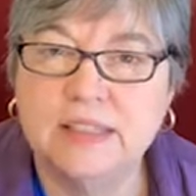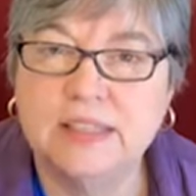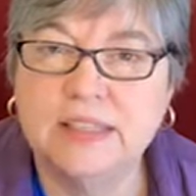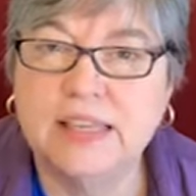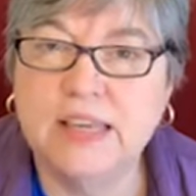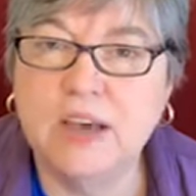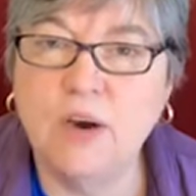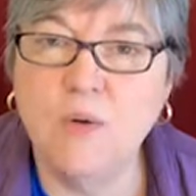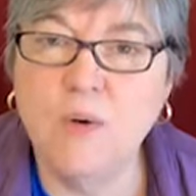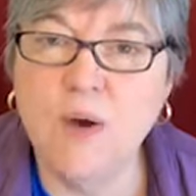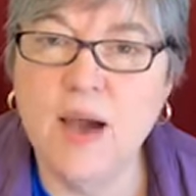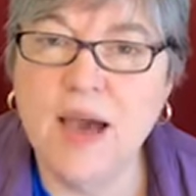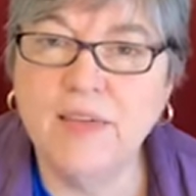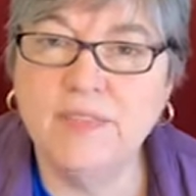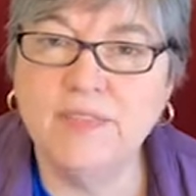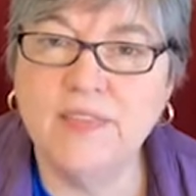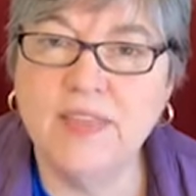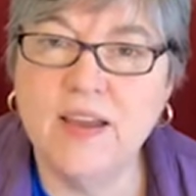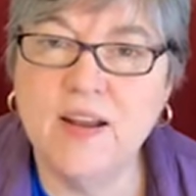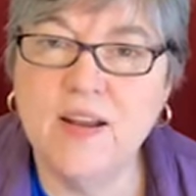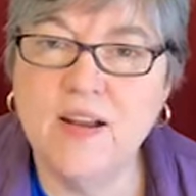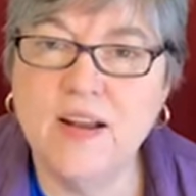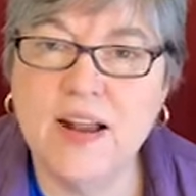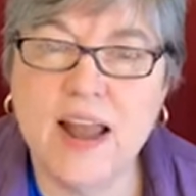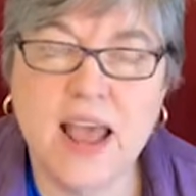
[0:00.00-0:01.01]
Go out
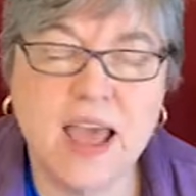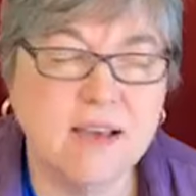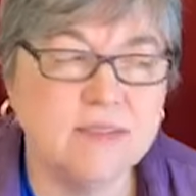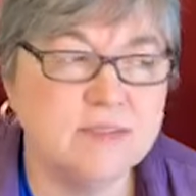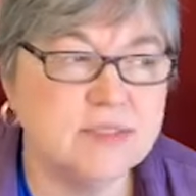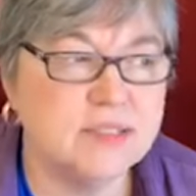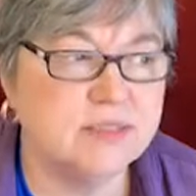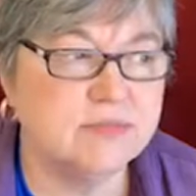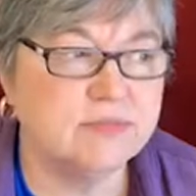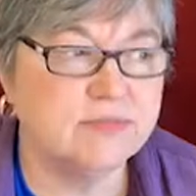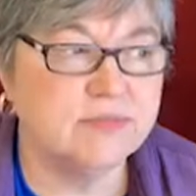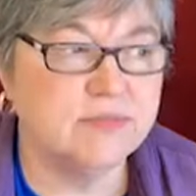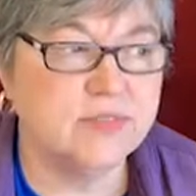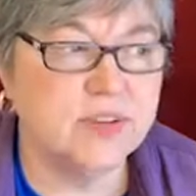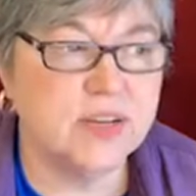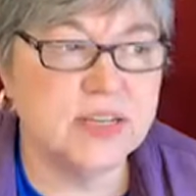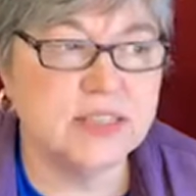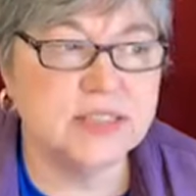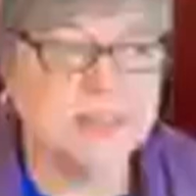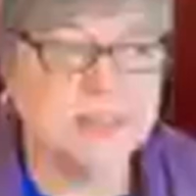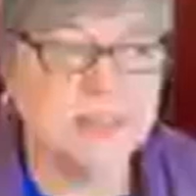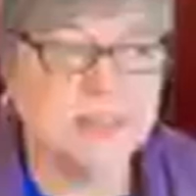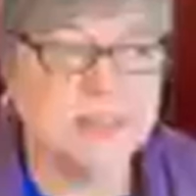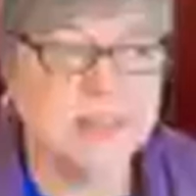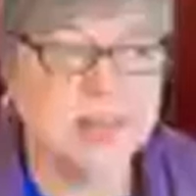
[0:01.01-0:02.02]
there and have some
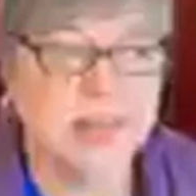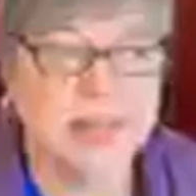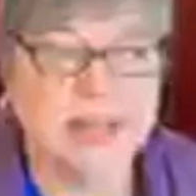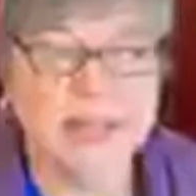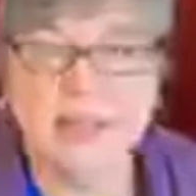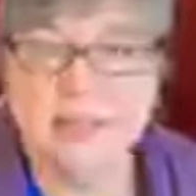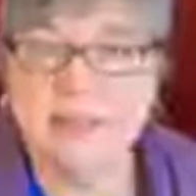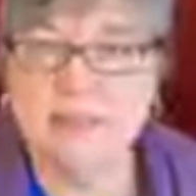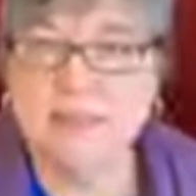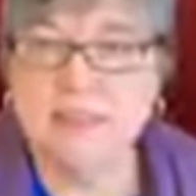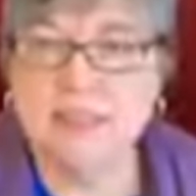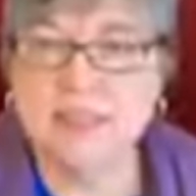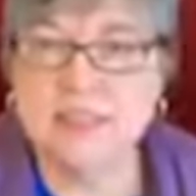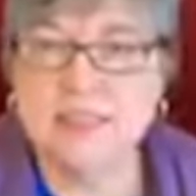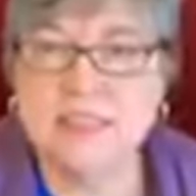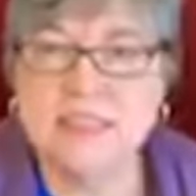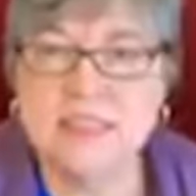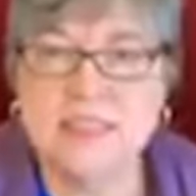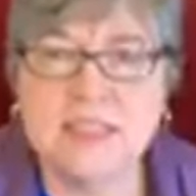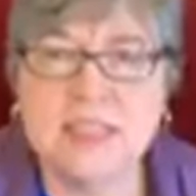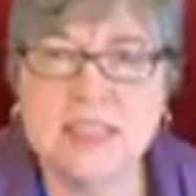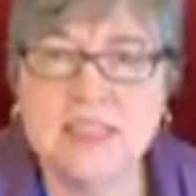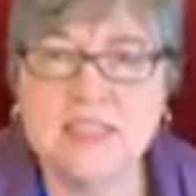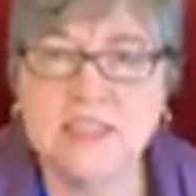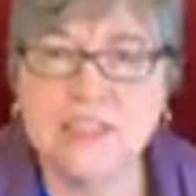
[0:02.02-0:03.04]
fun today. It's
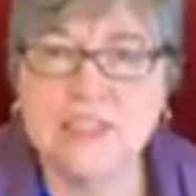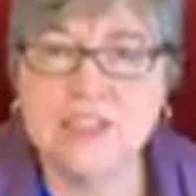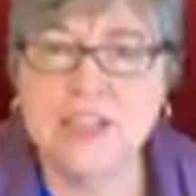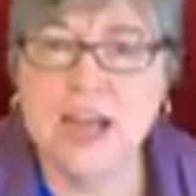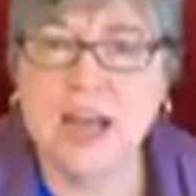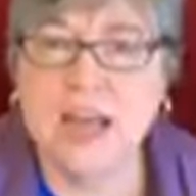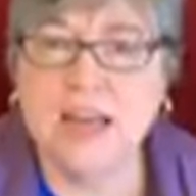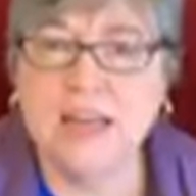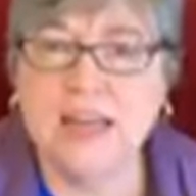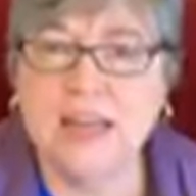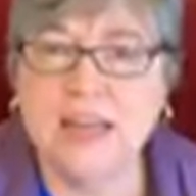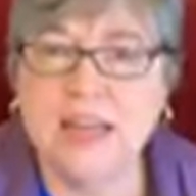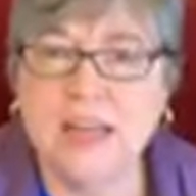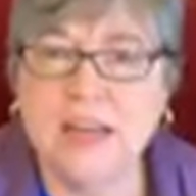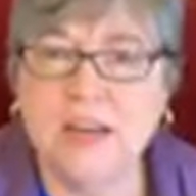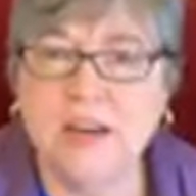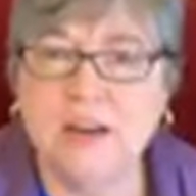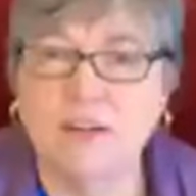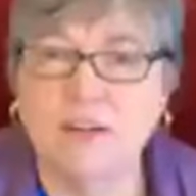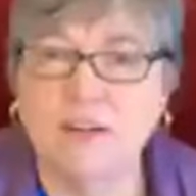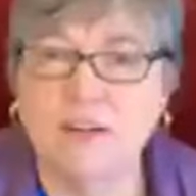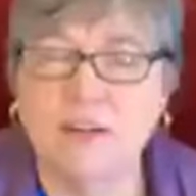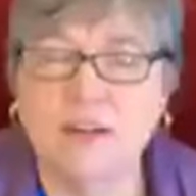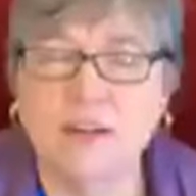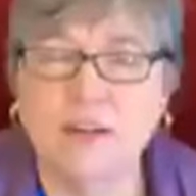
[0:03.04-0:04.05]
sunshiny
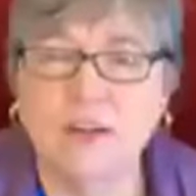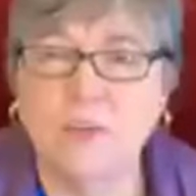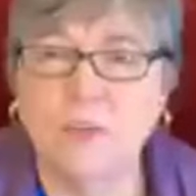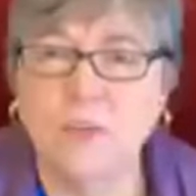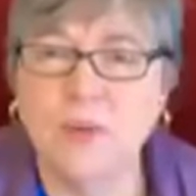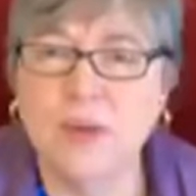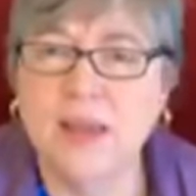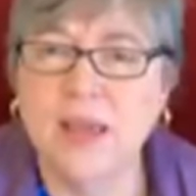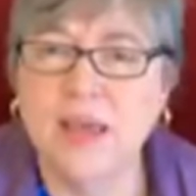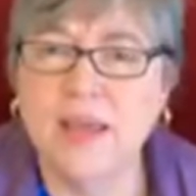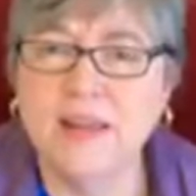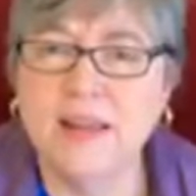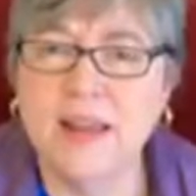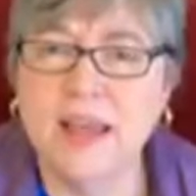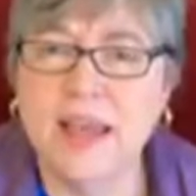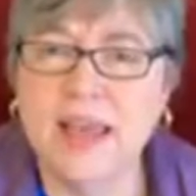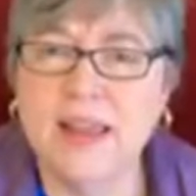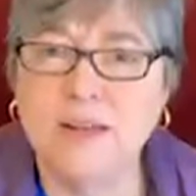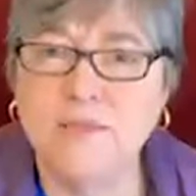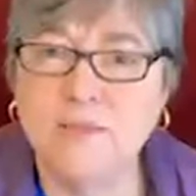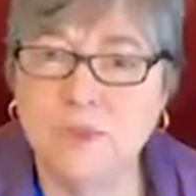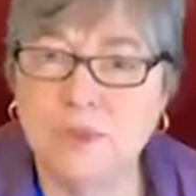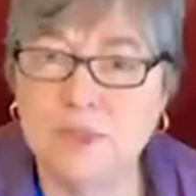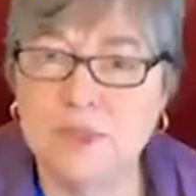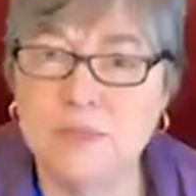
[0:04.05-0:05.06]
here. We hadn't,
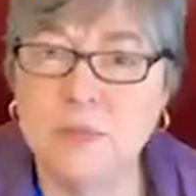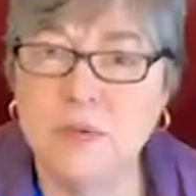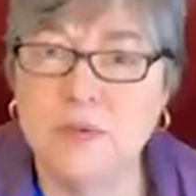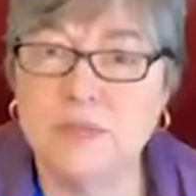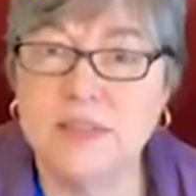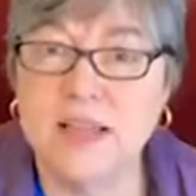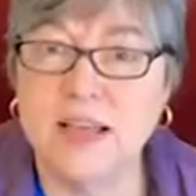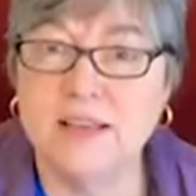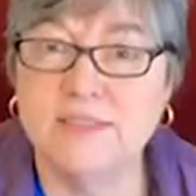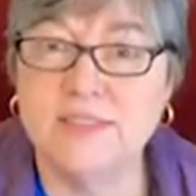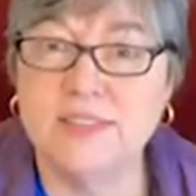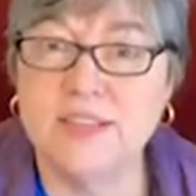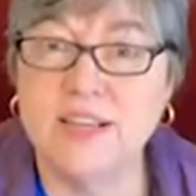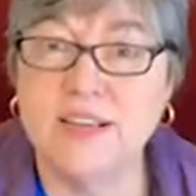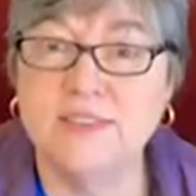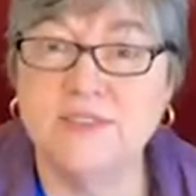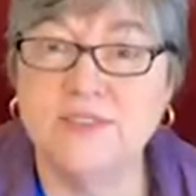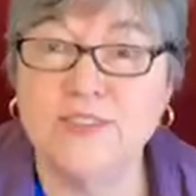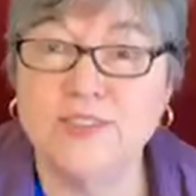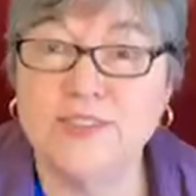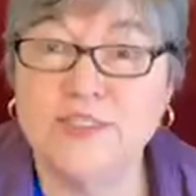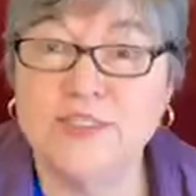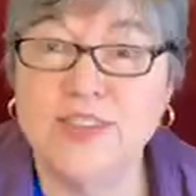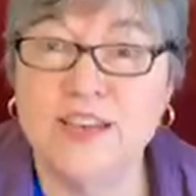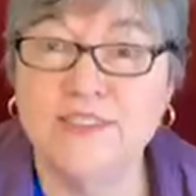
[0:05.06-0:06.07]
and we're supposed to have sun
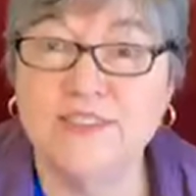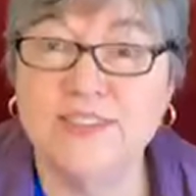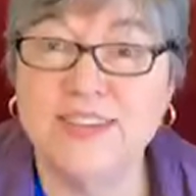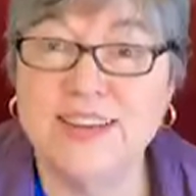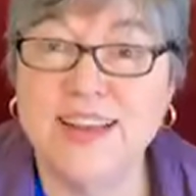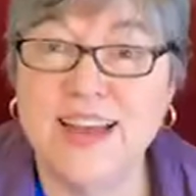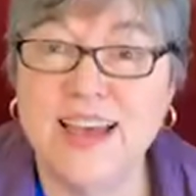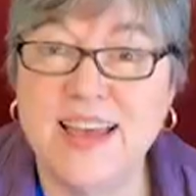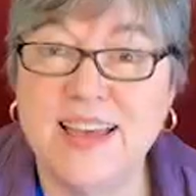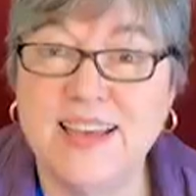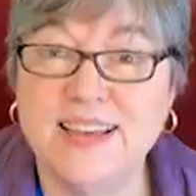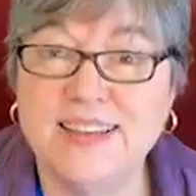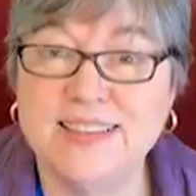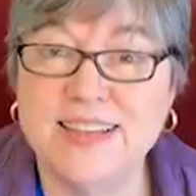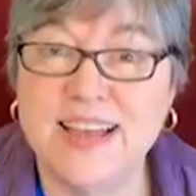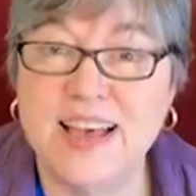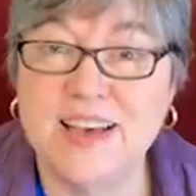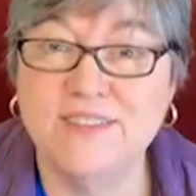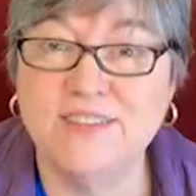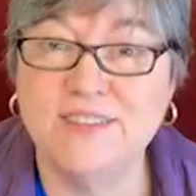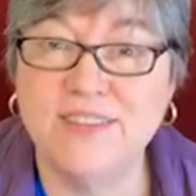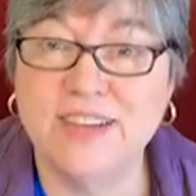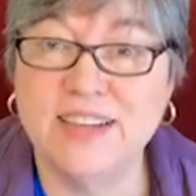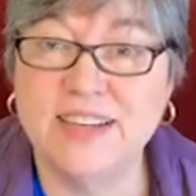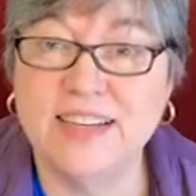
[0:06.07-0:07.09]
for 7 days. How
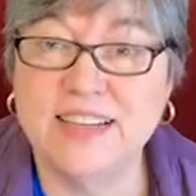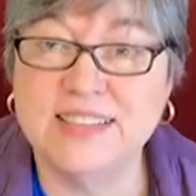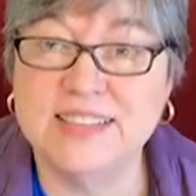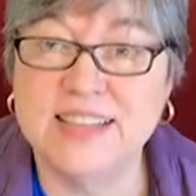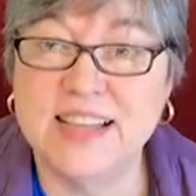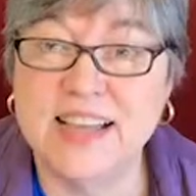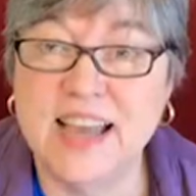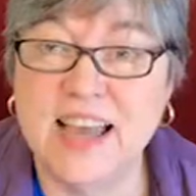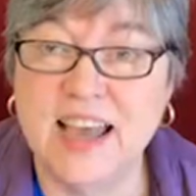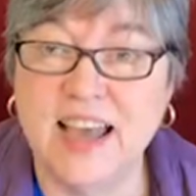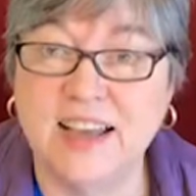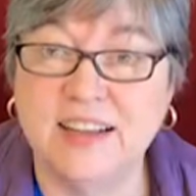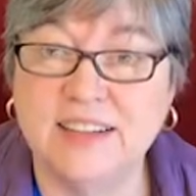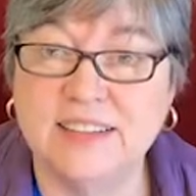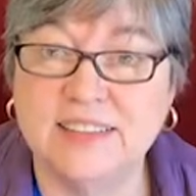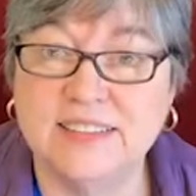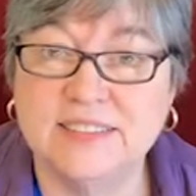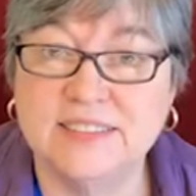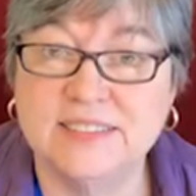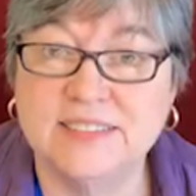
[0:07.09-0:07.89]
fun is that?